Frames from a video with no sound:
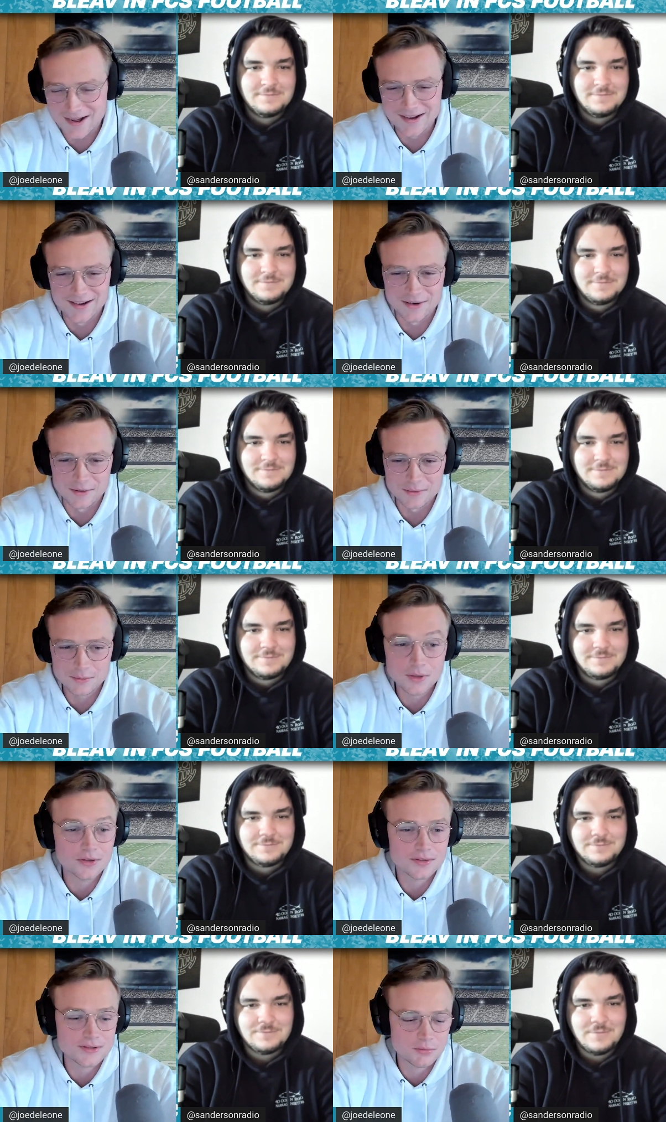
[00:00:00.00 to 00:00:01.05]
Speaker 1: Oh
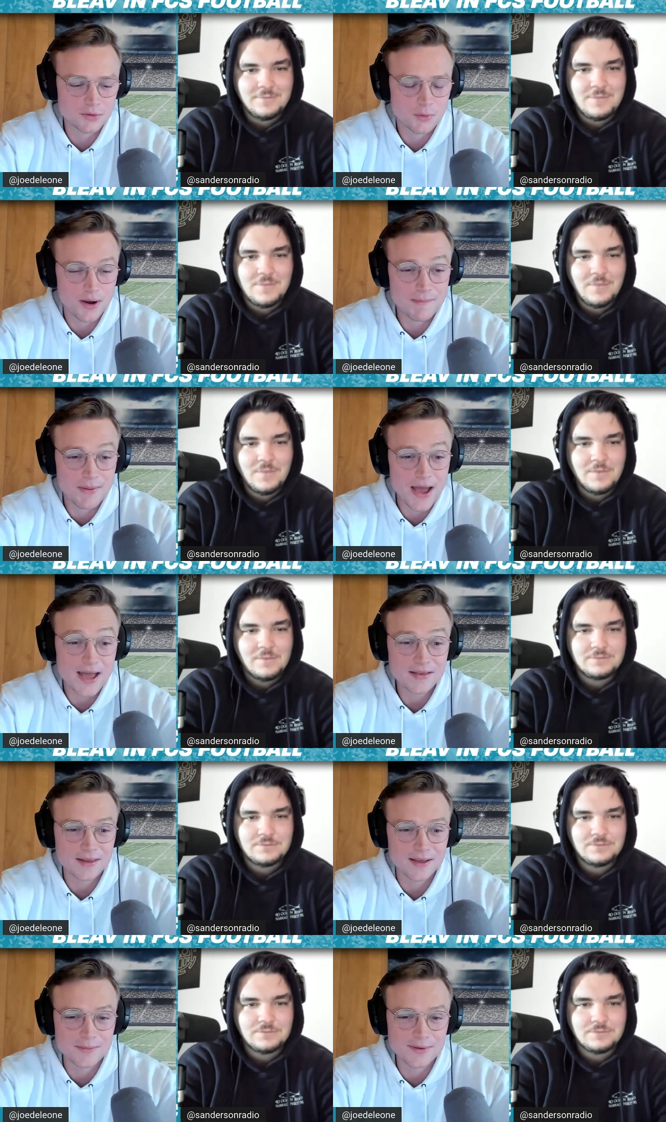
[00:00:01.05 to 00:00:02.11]
well, you, you want to
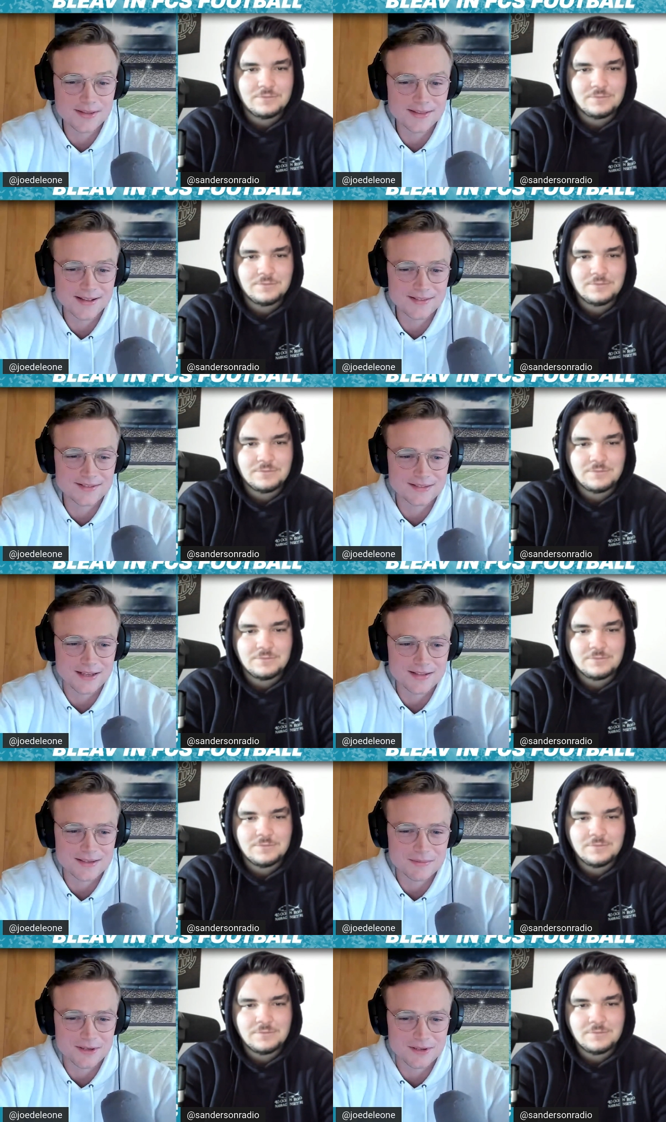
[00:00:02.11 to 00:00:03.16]
bet? I mean, that's that's
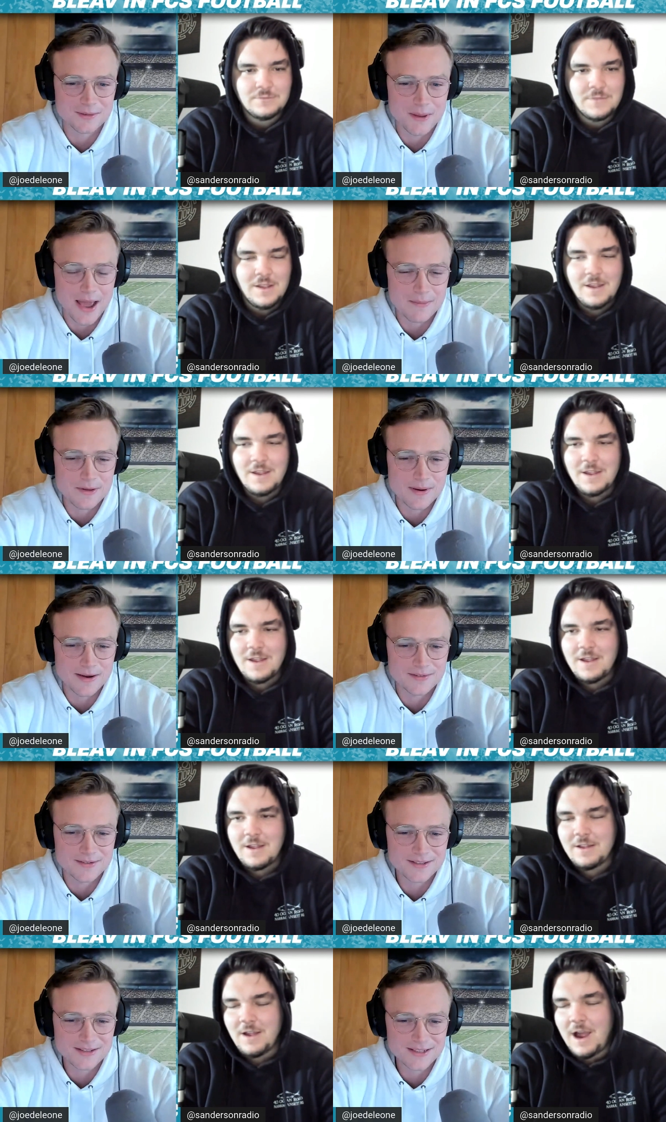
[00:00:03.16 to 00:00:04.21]
something good to be happy
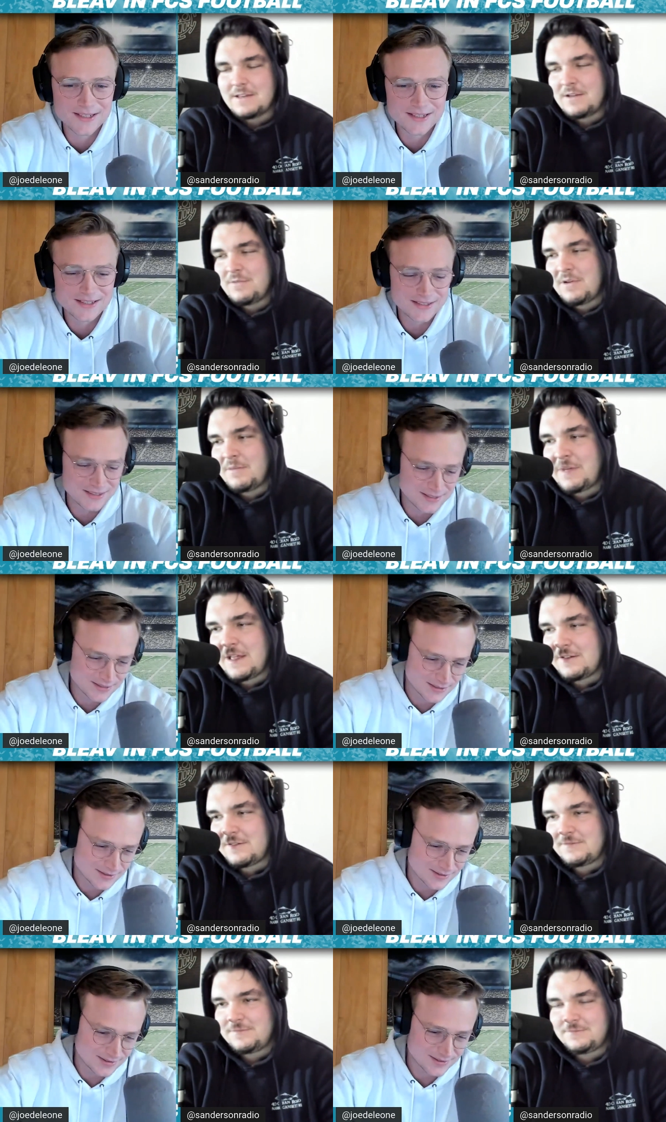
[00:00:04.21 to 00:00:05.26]
about. I did win a bet.
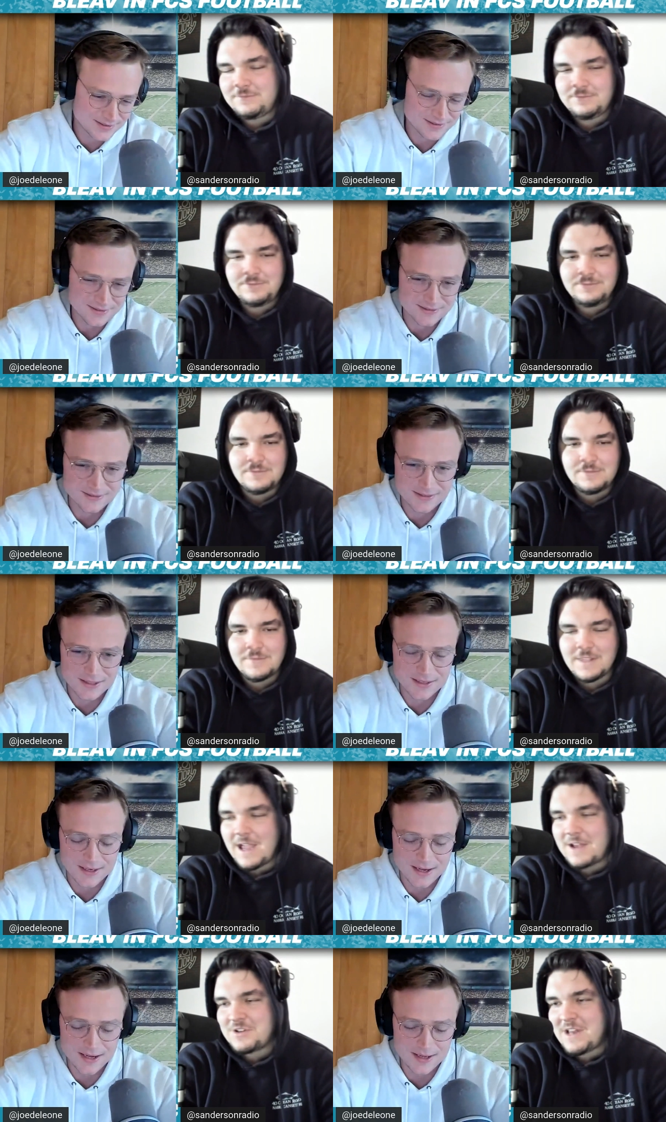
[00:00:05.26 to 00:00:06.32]

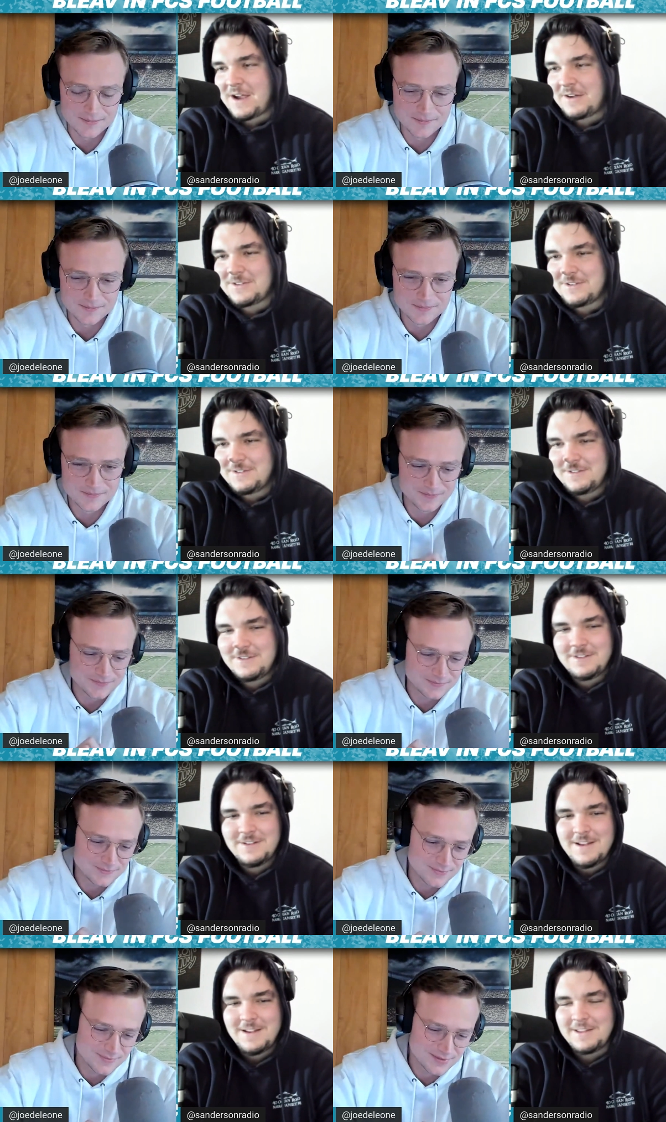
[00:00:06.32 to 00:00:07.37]
Speaker 2: Cash. Um,
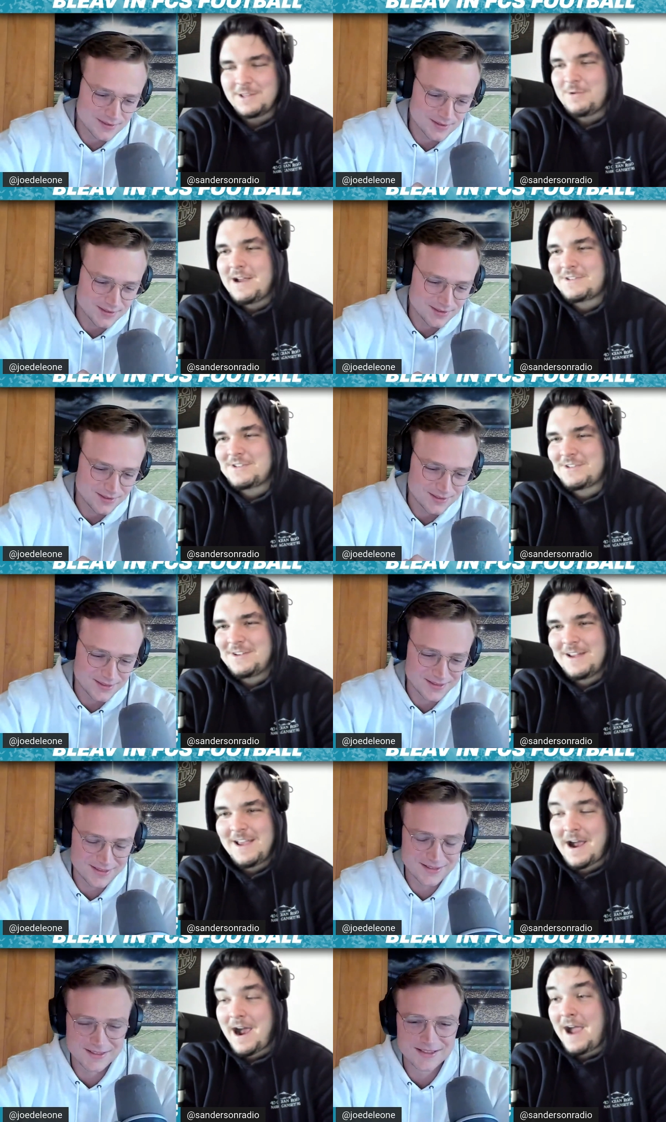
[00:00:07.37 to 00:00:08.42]
U.S.
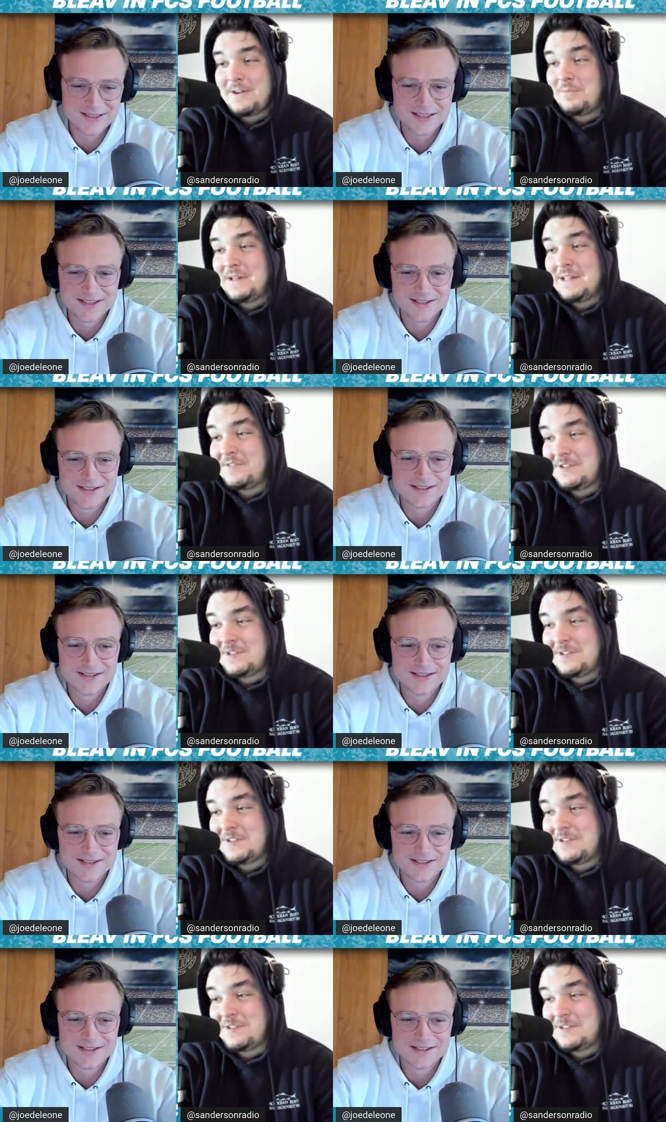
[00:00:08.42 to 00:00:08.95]
I don't believe in